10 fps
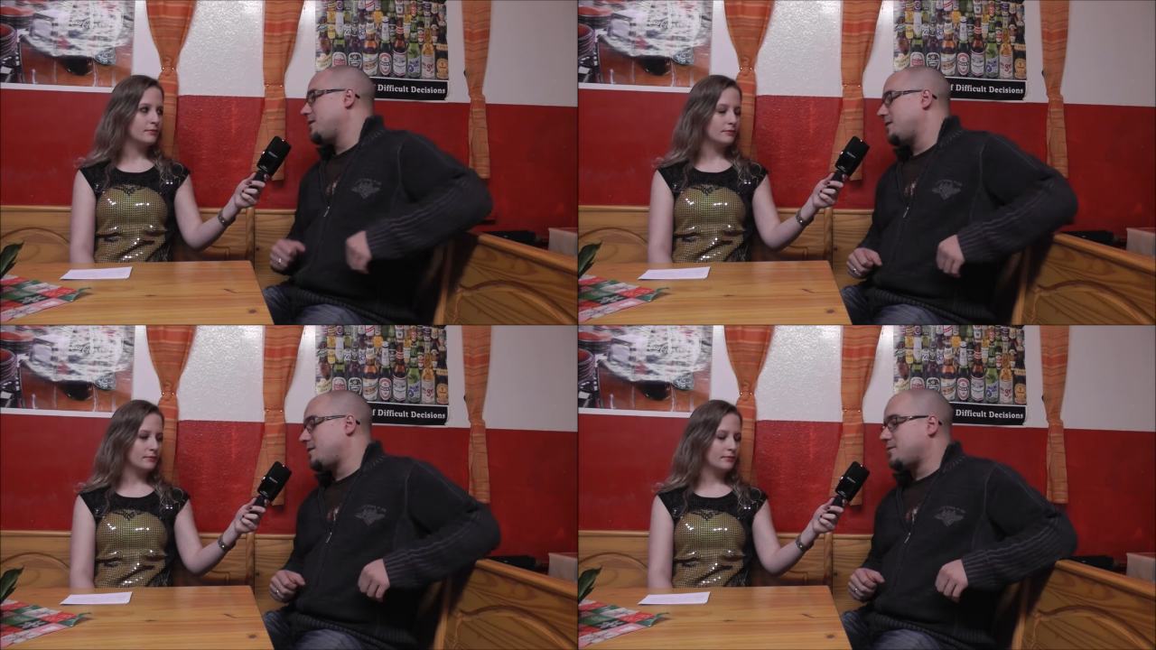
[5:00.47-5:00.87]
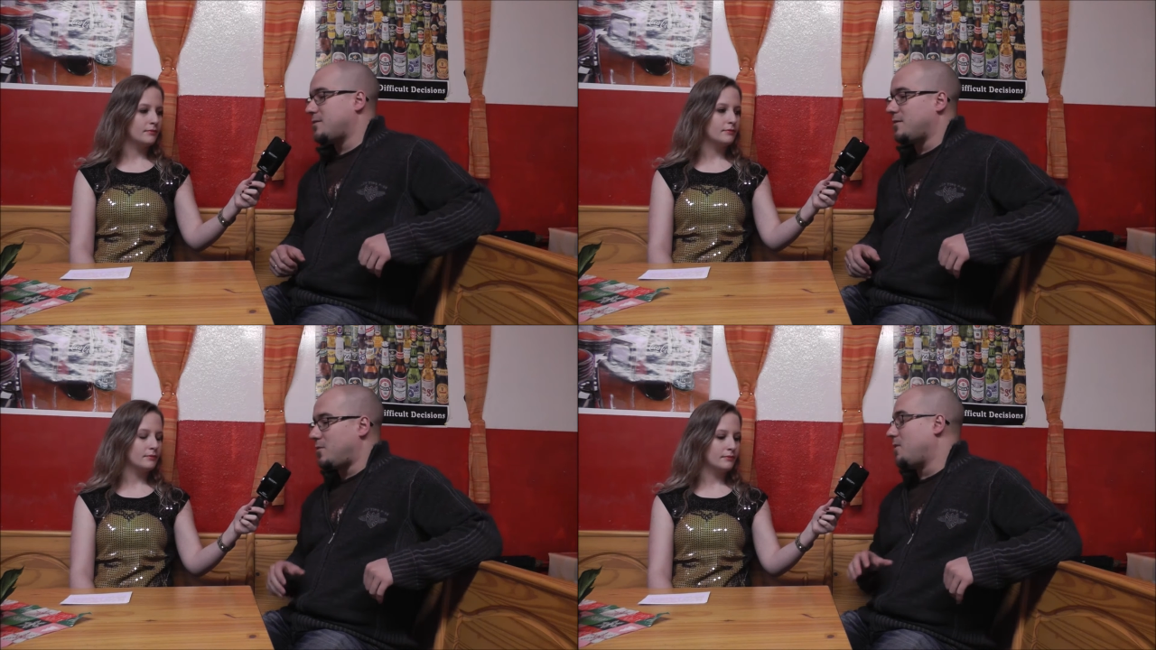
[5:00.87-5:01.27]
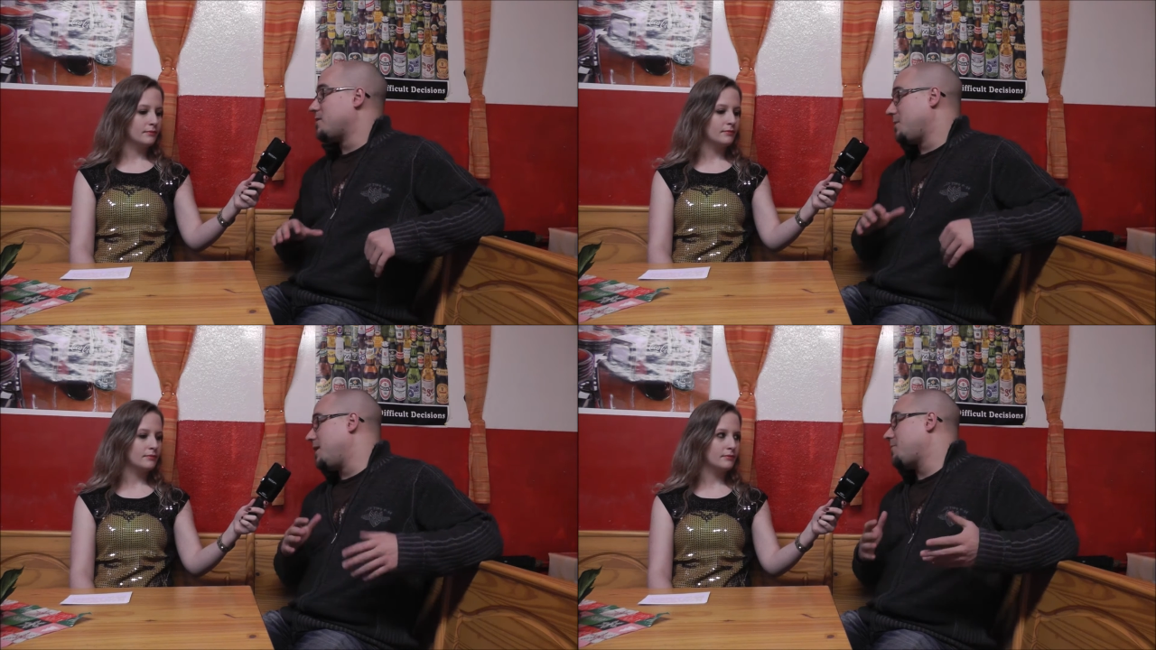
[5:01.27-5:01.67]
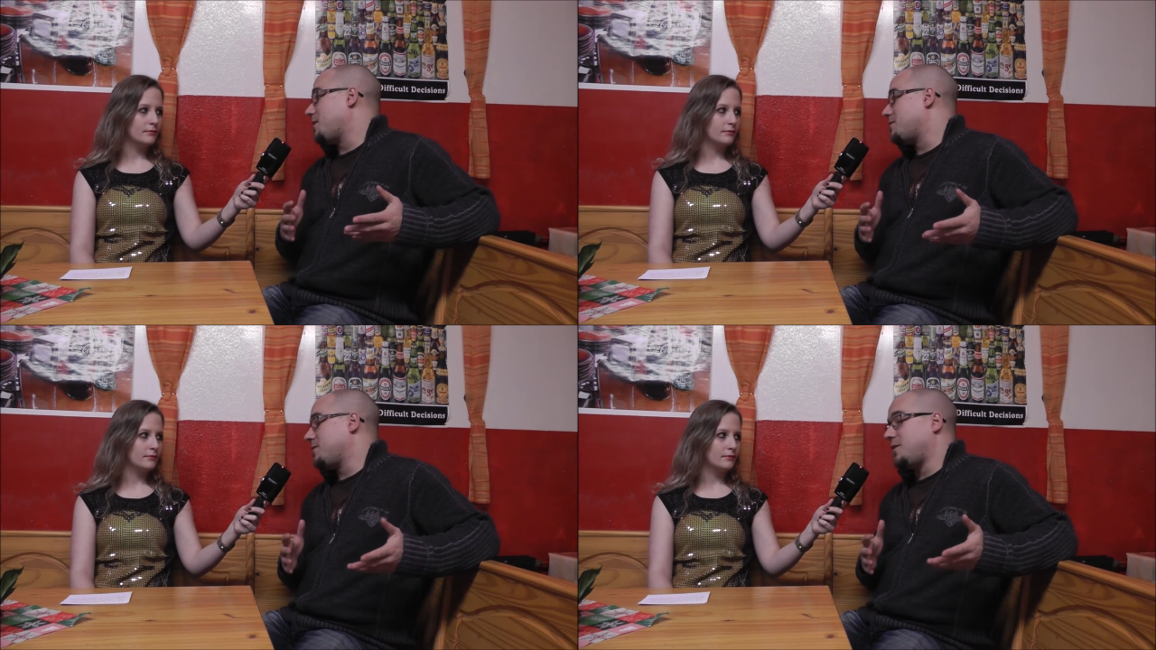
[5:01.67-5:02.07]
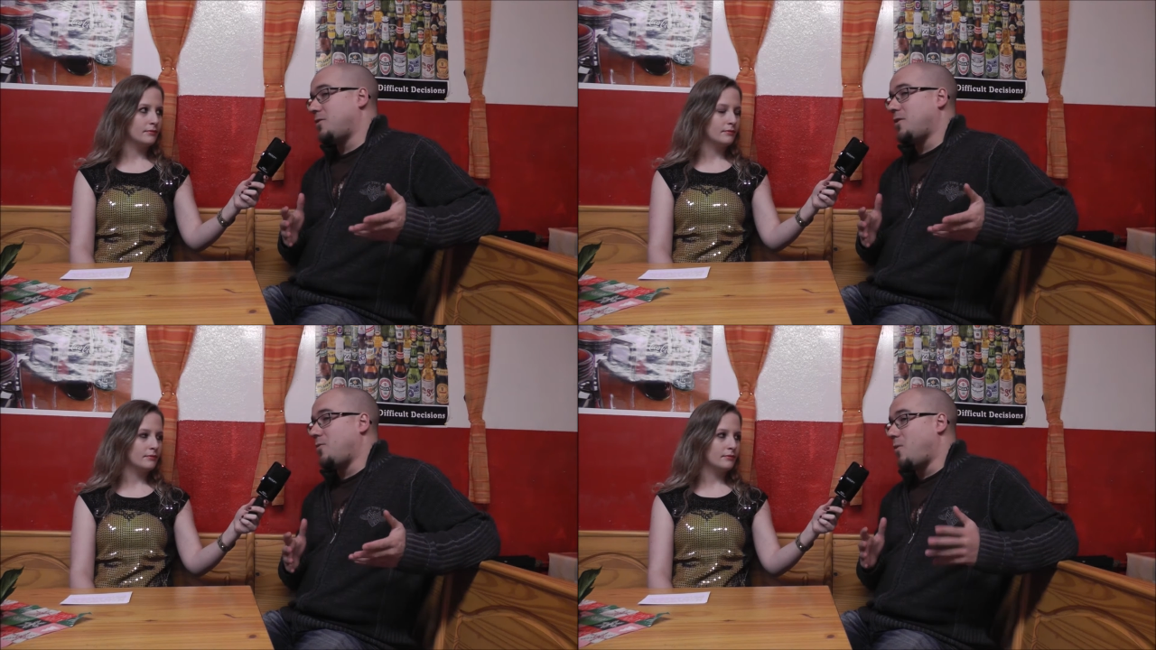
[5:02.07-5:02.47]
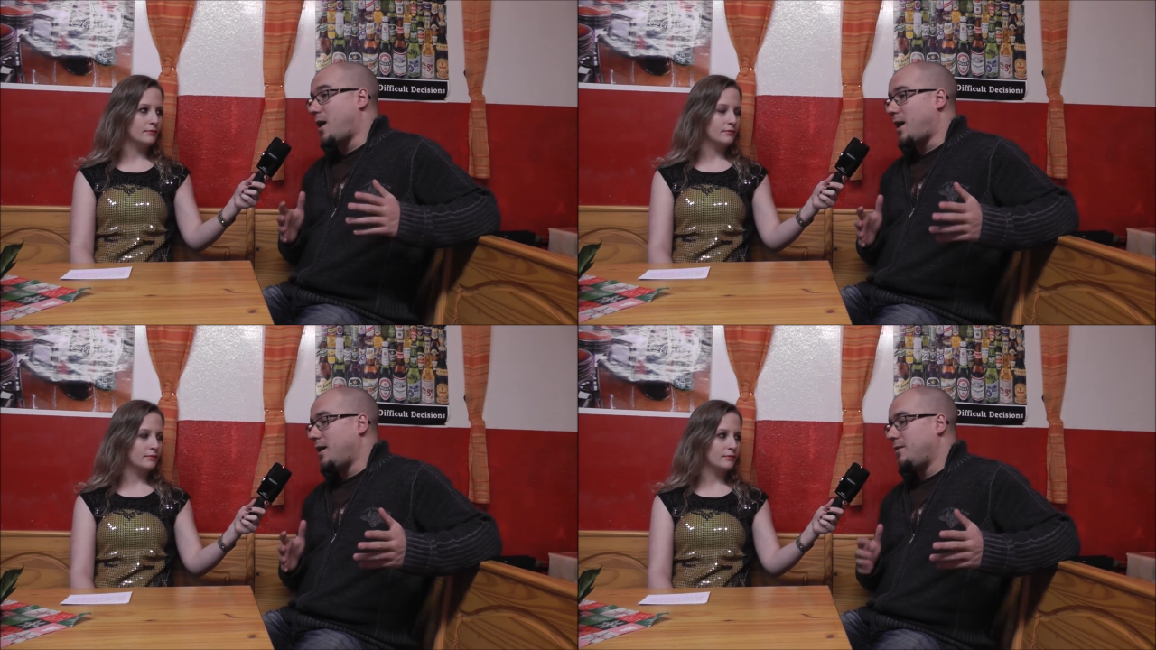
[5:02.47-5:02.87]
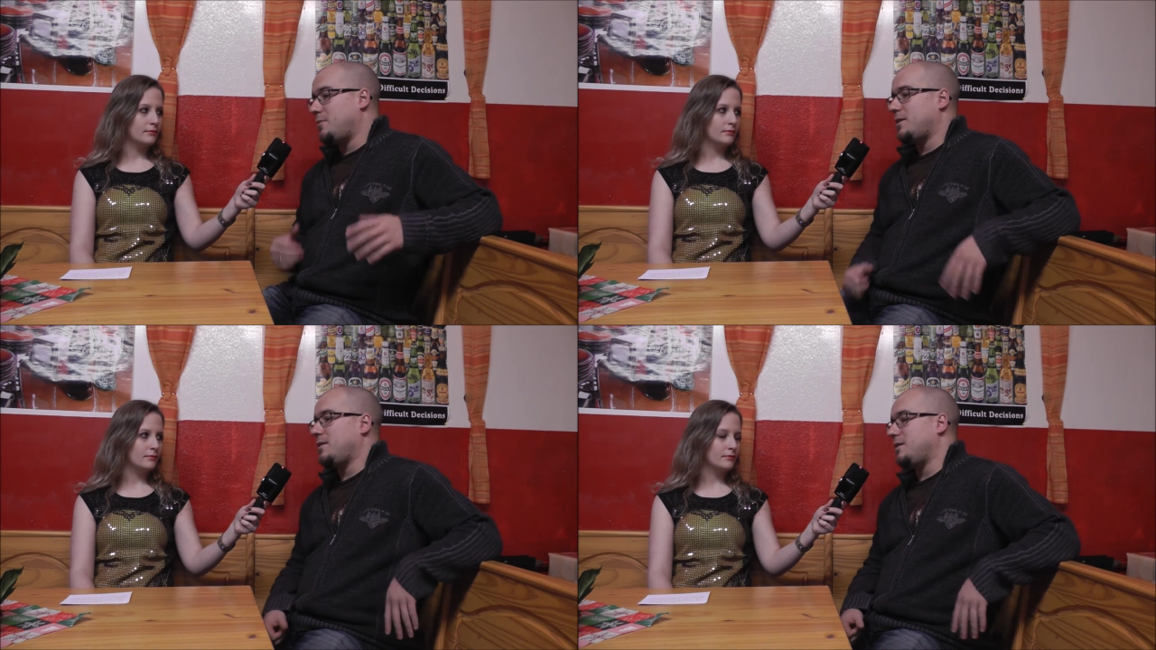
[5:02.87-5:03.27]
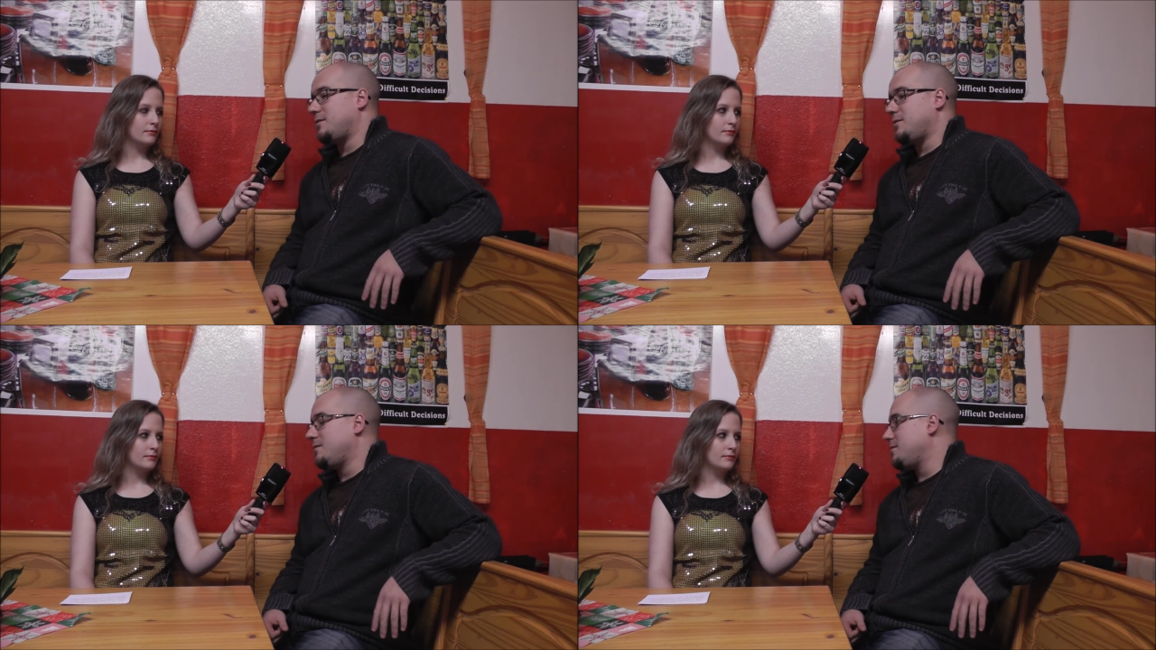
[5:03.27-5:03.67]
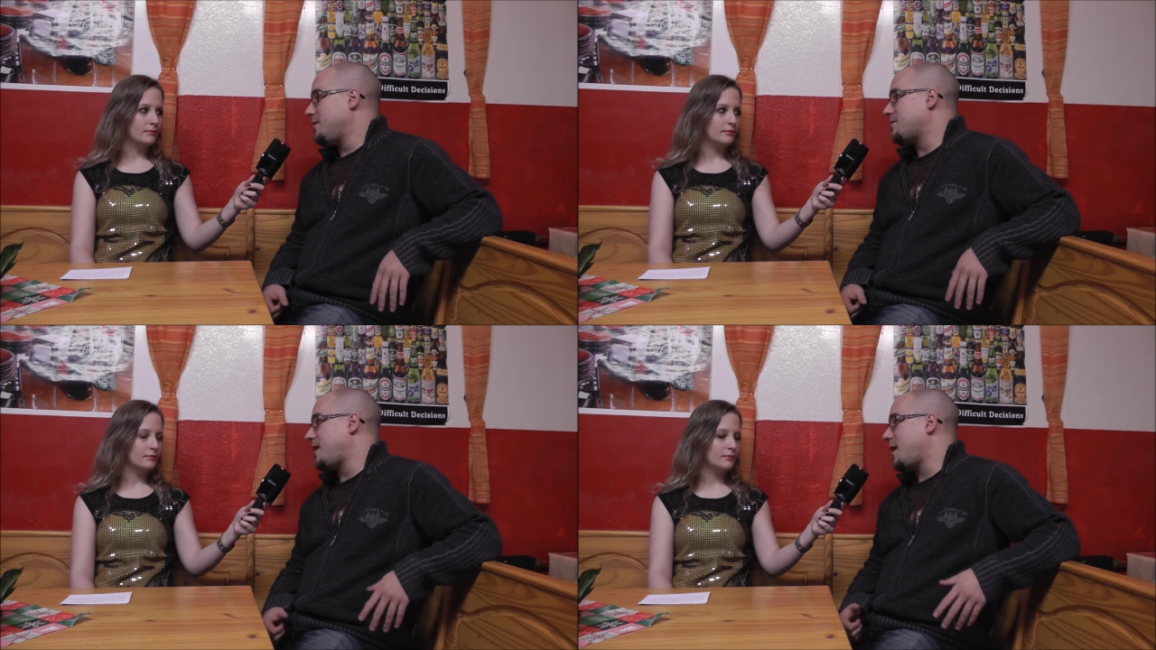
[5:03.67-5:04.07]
Speaker 1: And that's the quantum enigma. So they don't know why, but it just